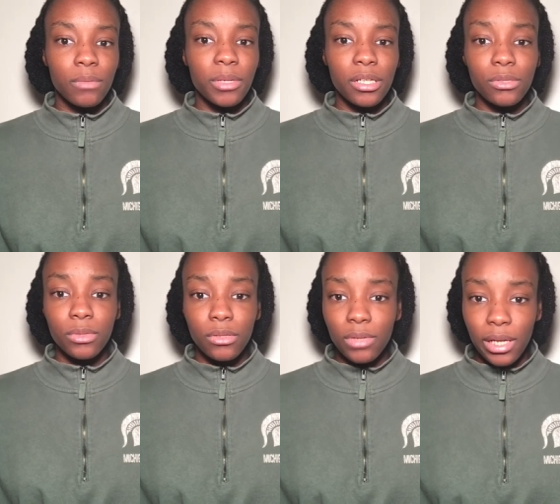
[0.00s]
Because
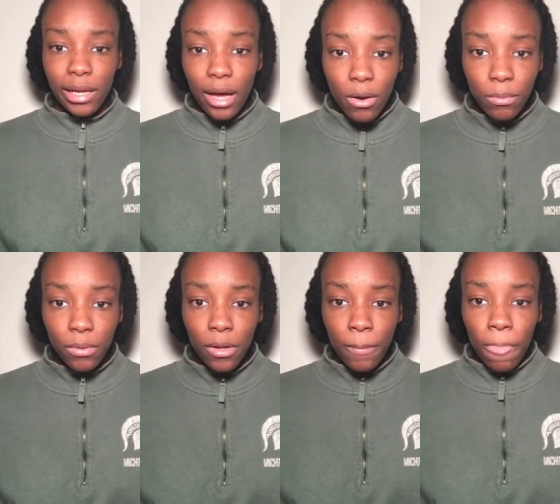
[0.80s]
when you need help,
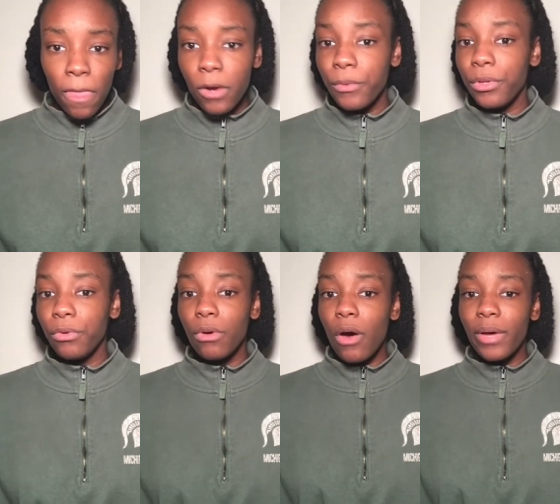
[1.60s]
or when
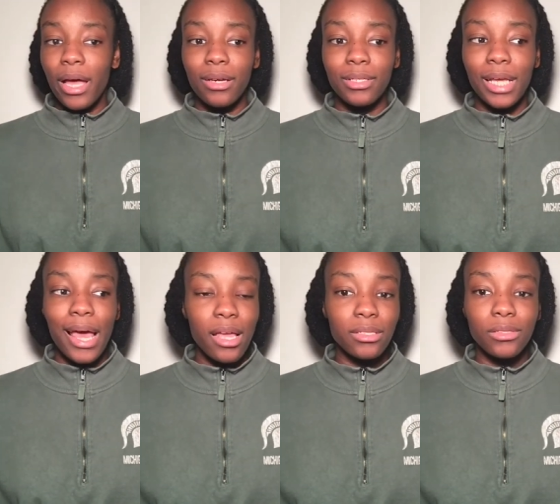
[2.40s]
you go and actually
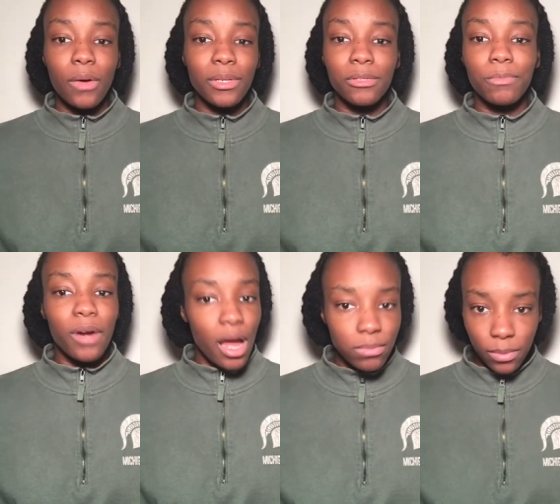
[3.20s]
ask, it's always a
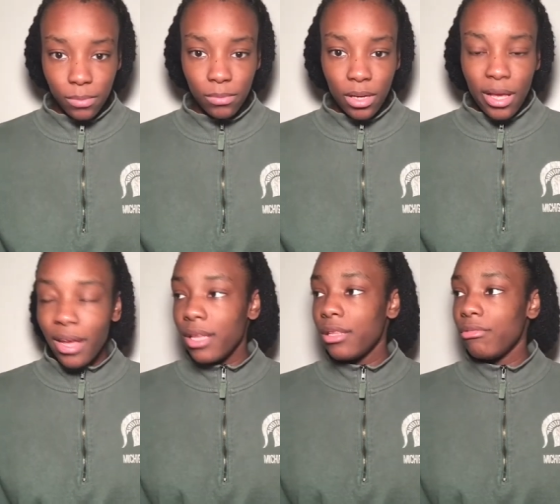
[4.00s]
problem.
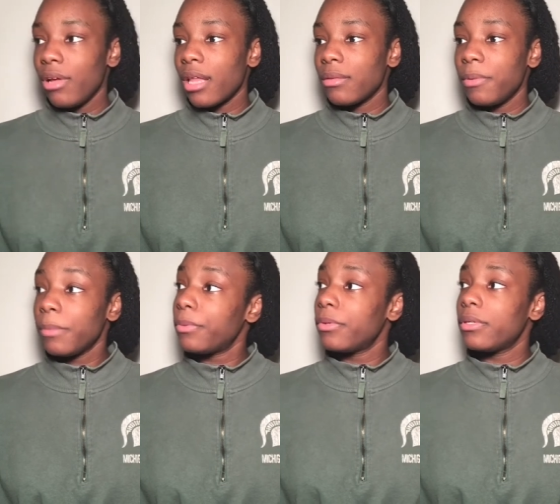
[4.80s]
And then you got the
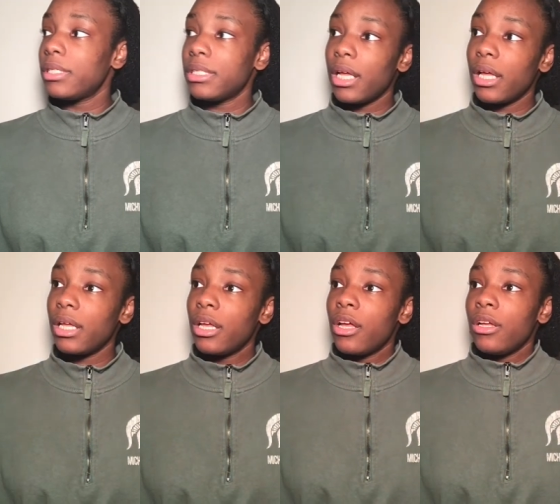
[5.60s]
people who are saying,
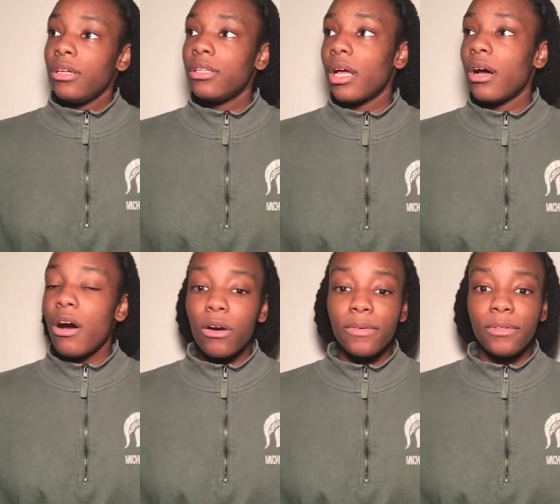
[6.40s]
you're like,
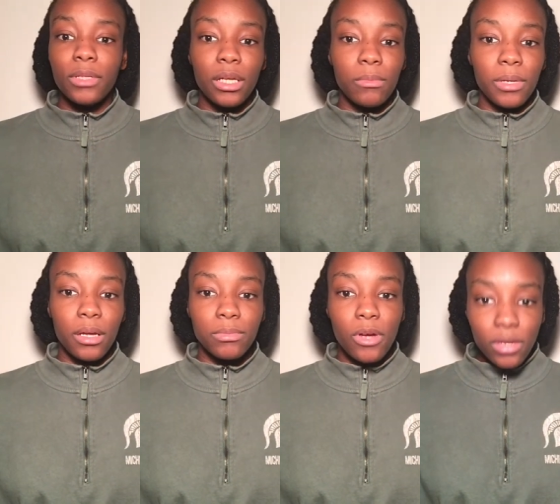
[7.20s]
oh, if you need me,
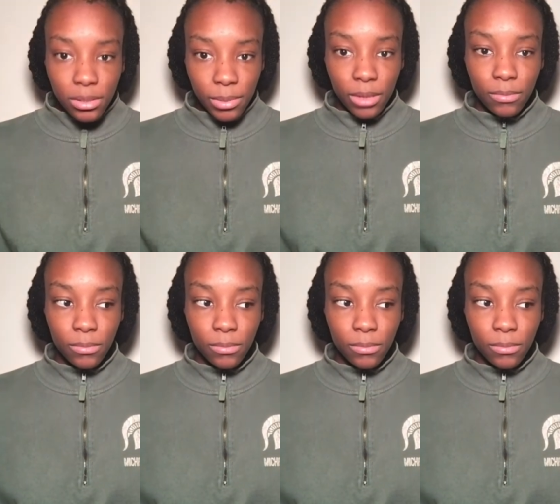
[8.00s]
come talk to me.